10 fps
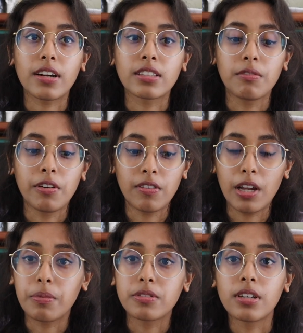fact that we were
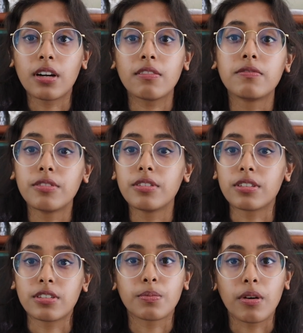able to cut food
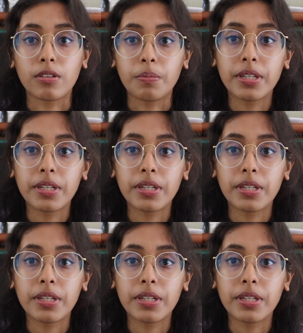into smaller